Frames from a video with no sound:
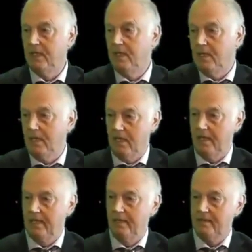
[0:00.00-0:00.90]
Mm-hmm.
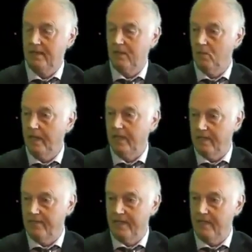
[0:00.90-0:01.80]
Uh, and it was in the
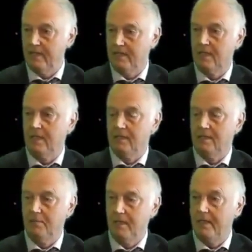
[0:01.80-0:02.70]
wake of these
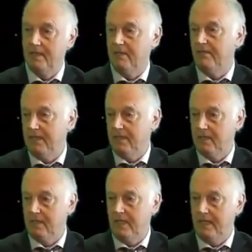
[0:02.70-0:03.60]
tremendous
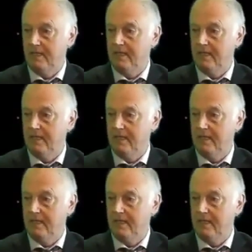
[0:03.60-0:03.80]
events that